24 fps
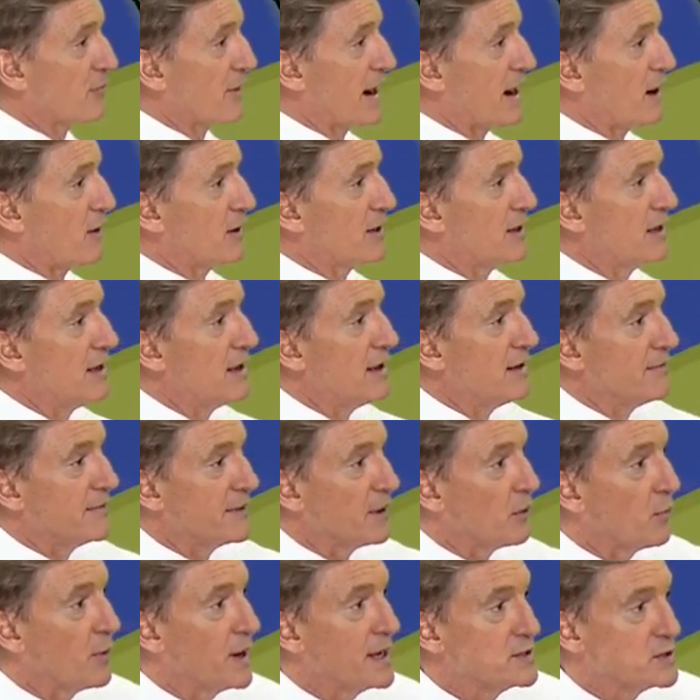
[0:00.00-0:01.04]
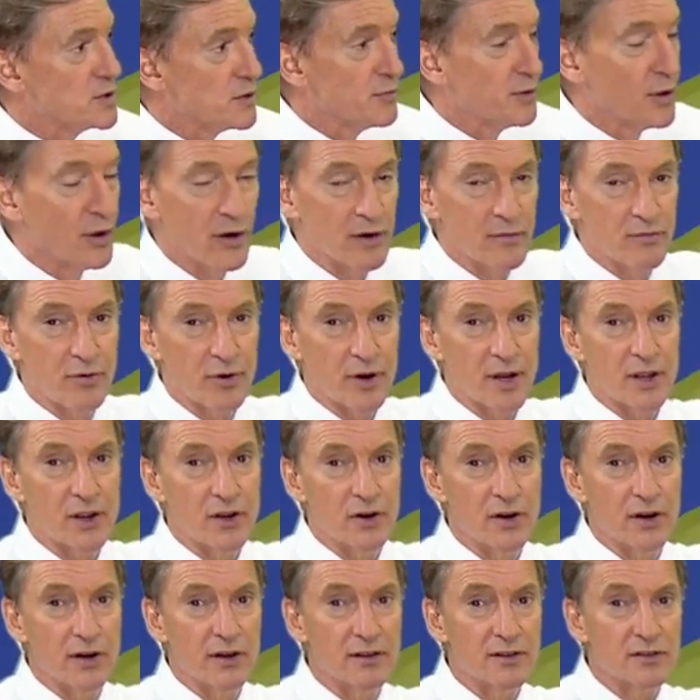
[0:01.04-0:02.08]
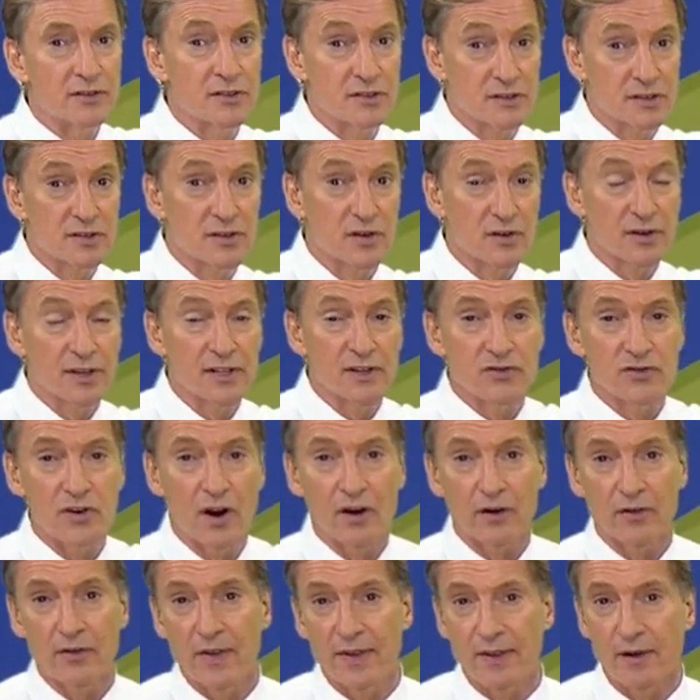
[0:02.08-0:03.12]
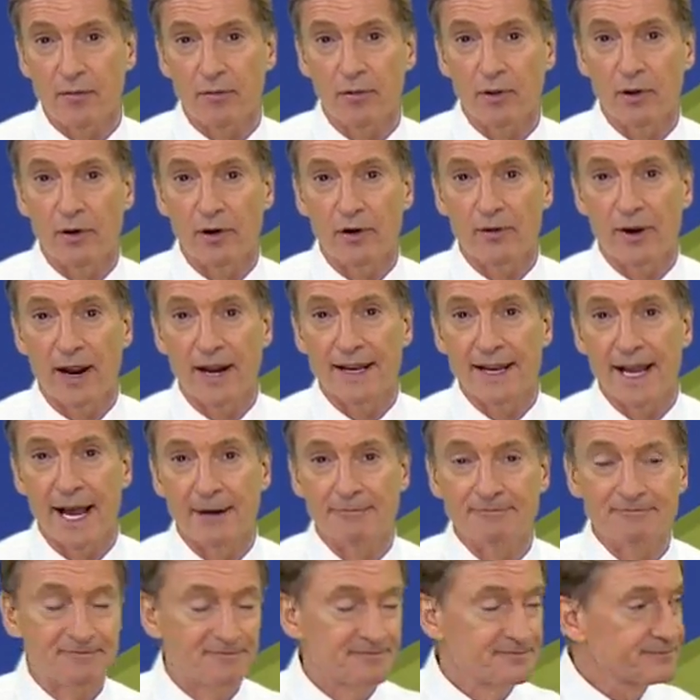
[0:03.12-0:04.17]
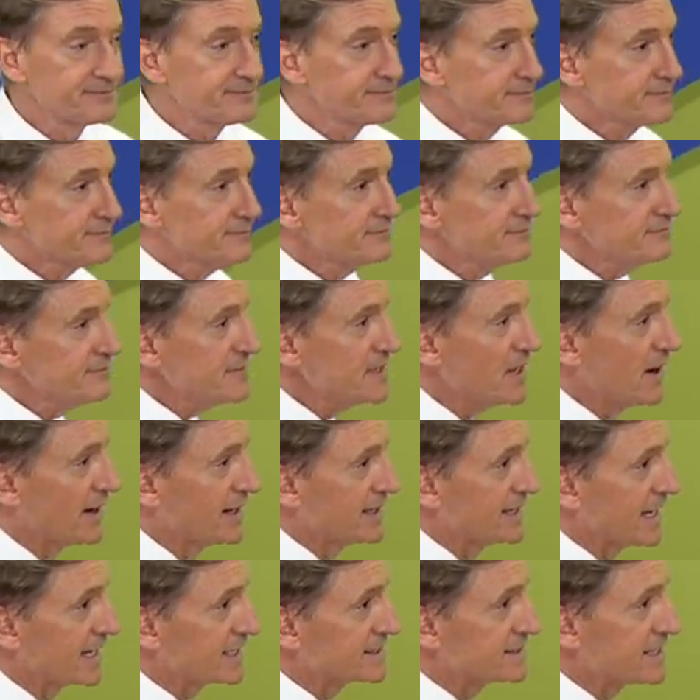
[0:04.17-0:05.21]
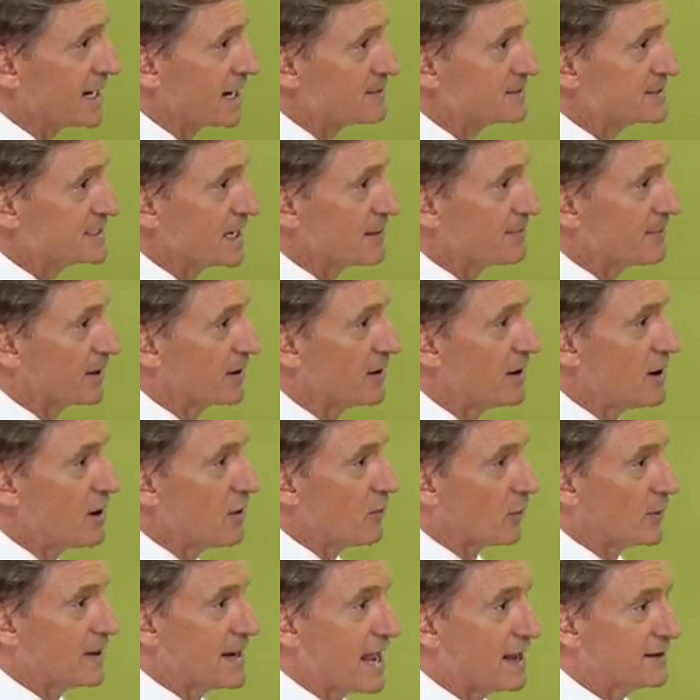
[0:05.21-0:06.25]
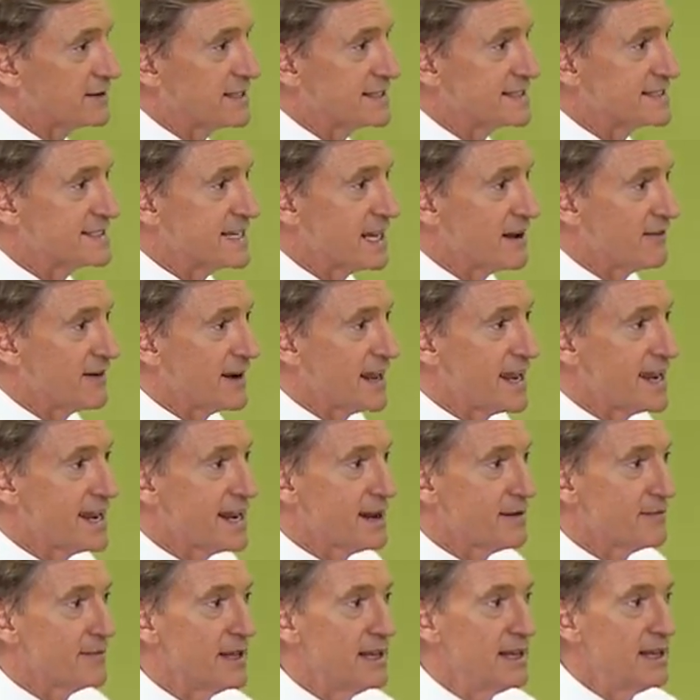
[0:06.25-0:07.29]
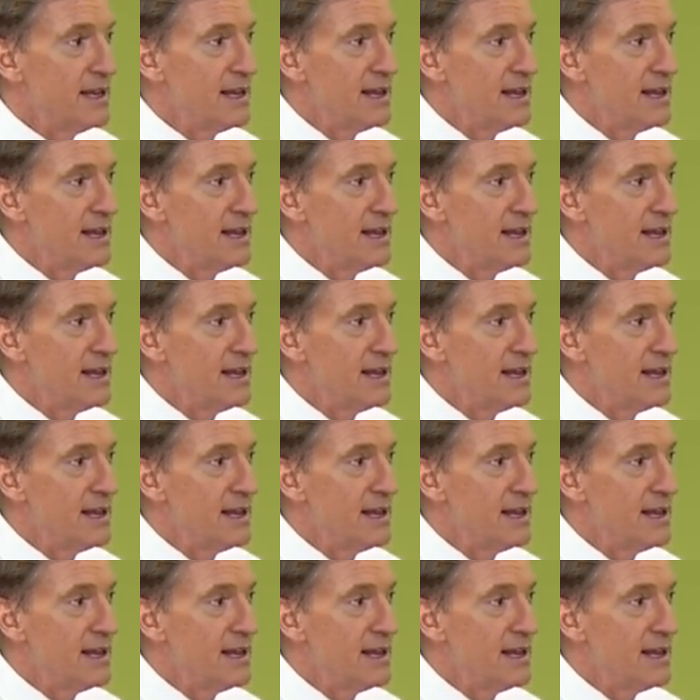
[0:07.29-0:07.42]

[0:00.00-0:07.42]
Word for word: Broward, the winds are blowing pretty good, certainly stronger than they're blowing right now. All right, next timestamp here. We're now to 7 a.m.